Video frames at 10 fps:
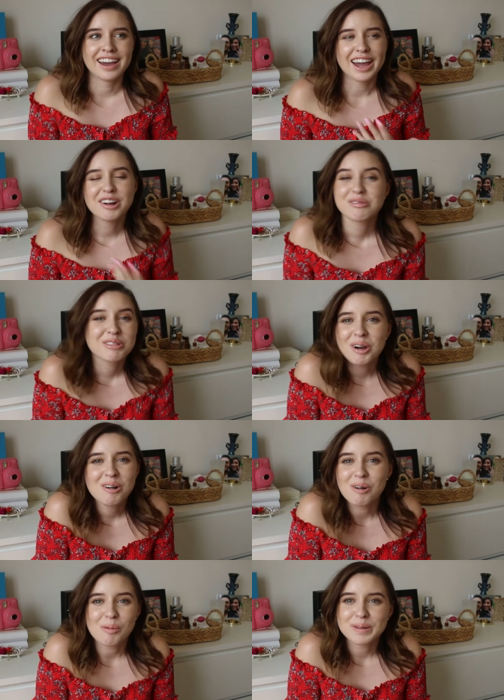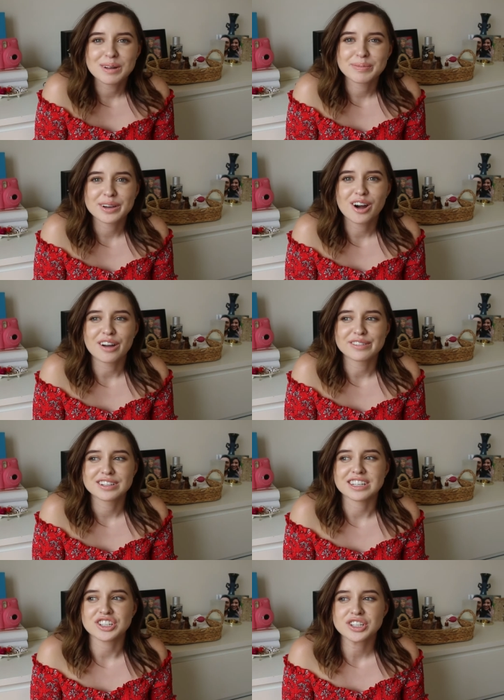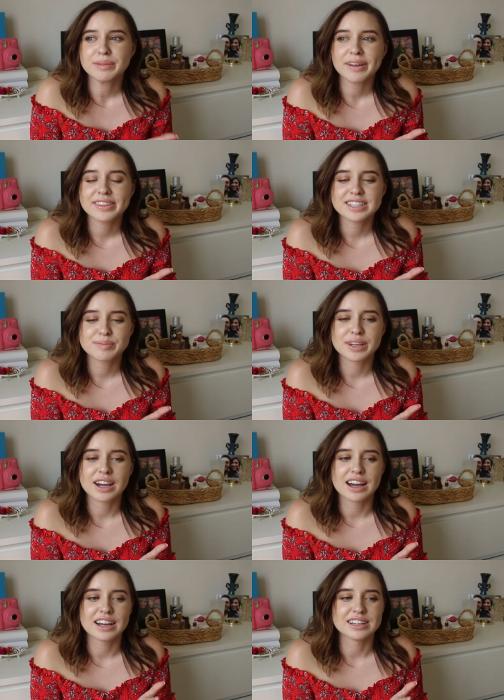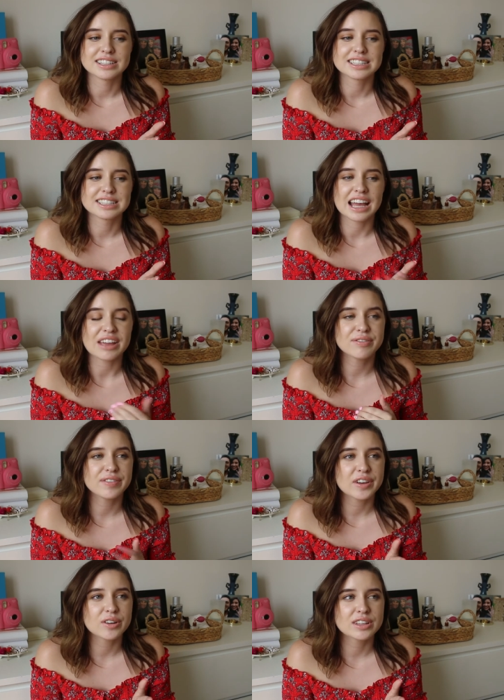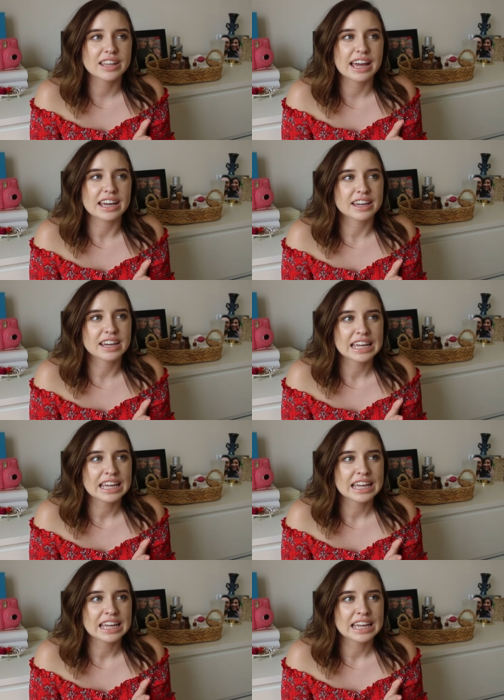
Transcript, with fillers: I don't know, open up the conversation about this, because I feel like